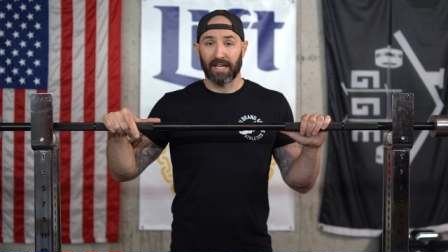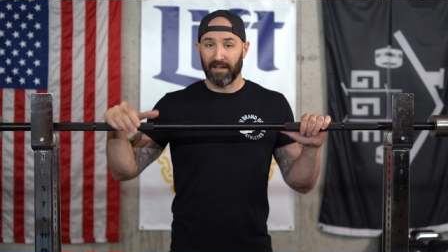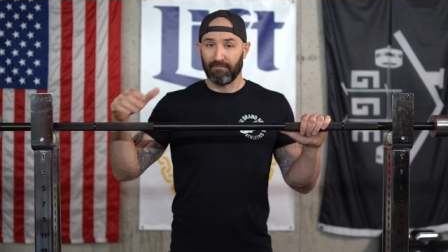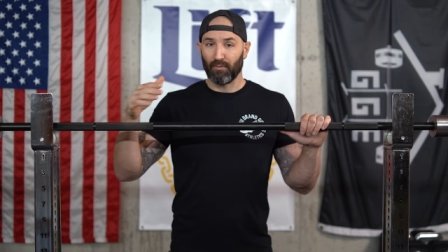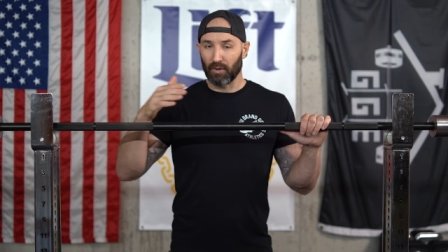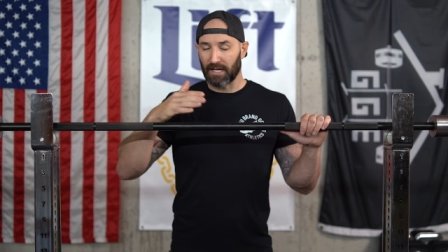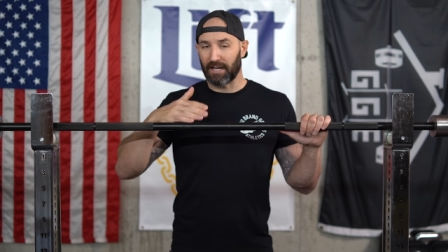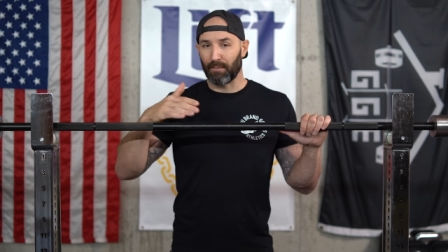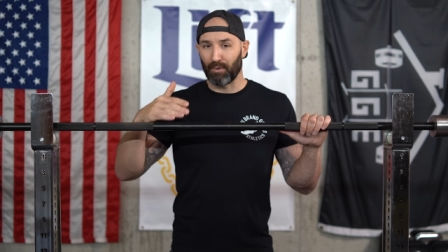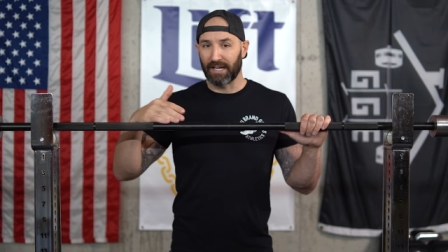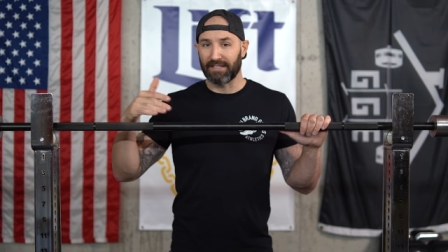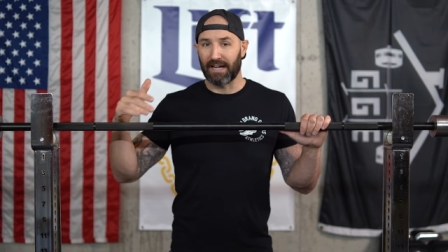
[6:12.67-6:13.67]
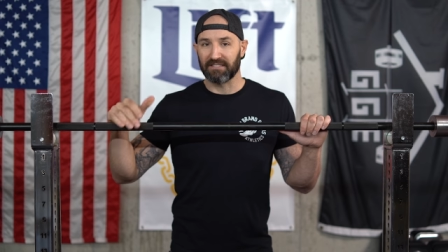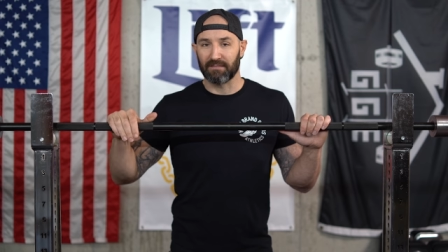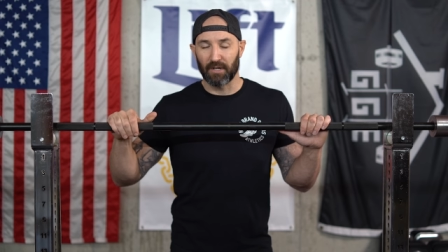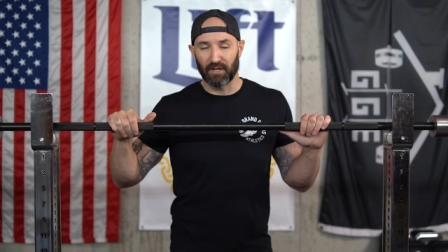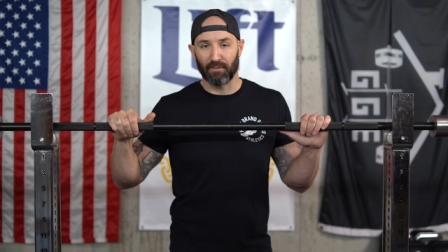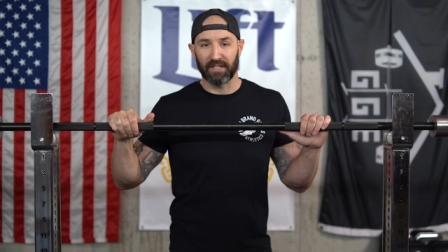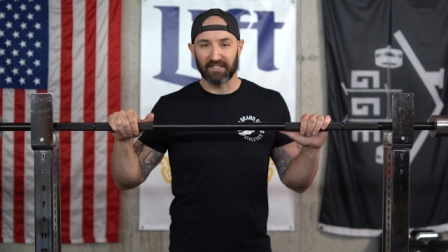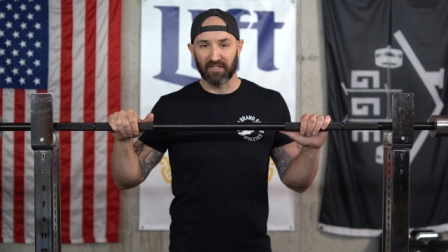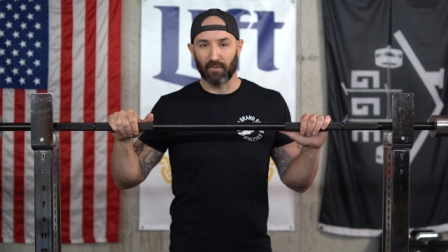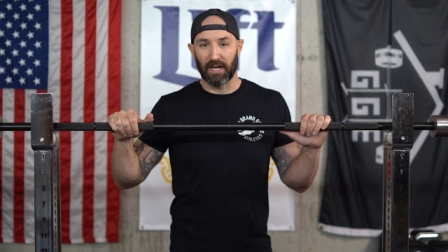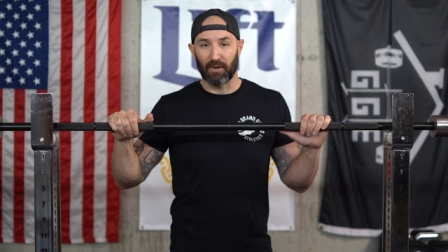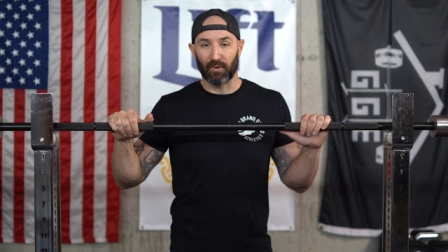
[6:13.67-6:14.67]
And we'll kind of break down some other
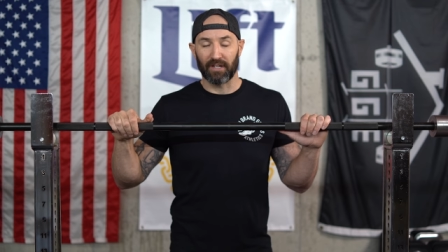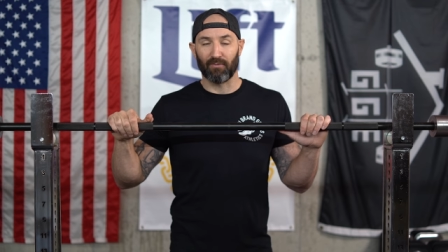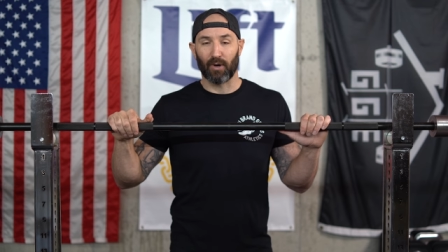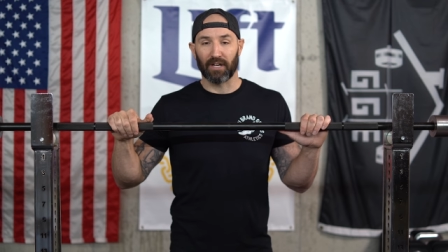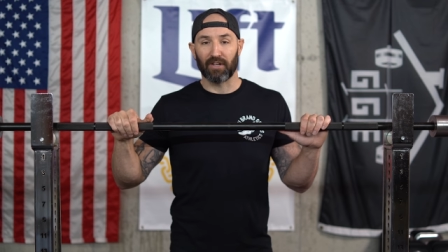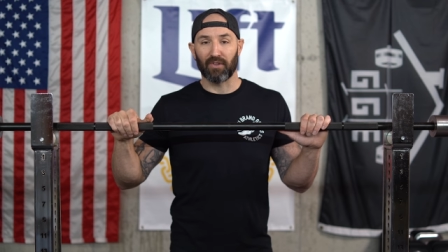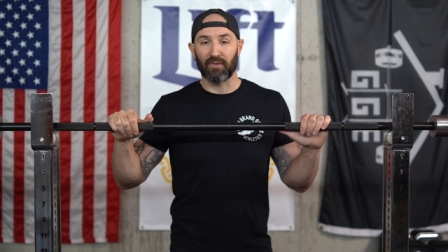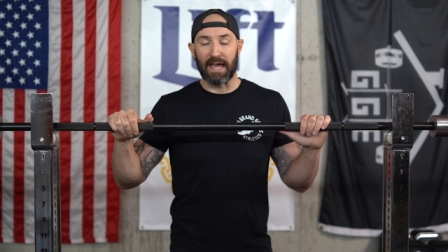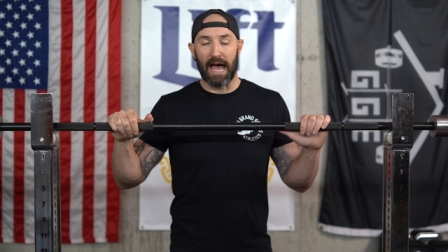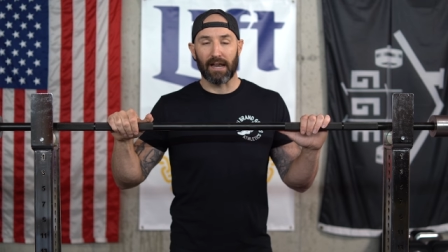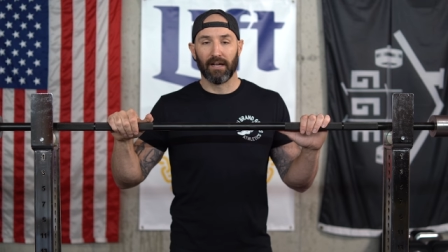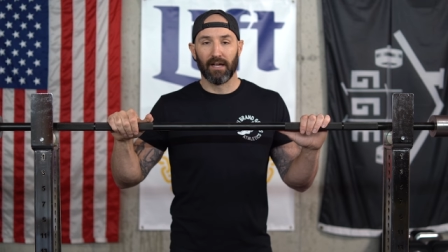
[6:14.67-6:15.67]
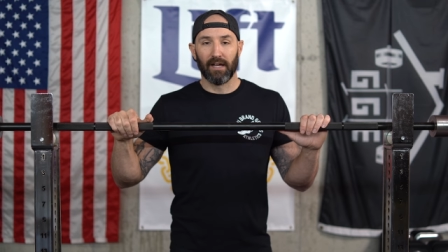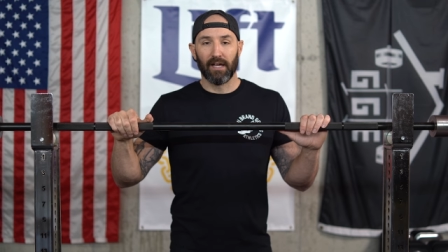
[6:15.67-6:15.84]
reasons why you wouldn't want to do that.